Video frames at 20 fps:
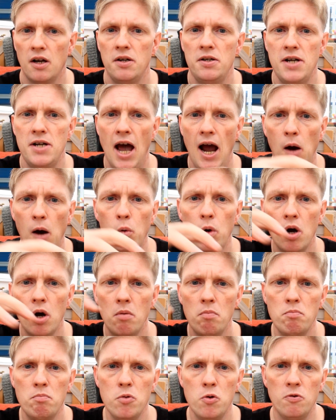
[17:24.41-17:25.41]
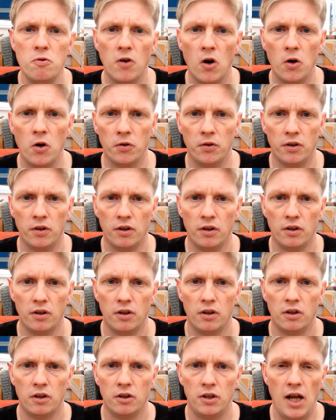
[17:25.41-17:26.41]
Now move on.
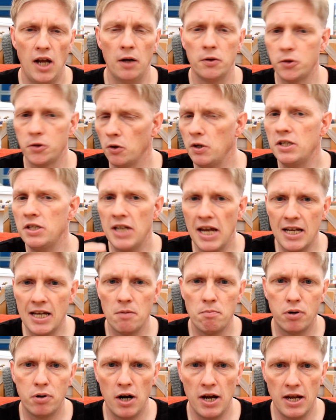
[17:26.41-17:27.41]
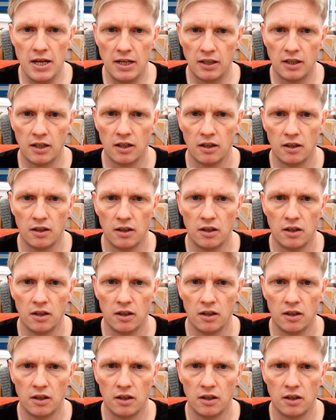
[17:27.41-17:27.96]
Now, sorry, take a break.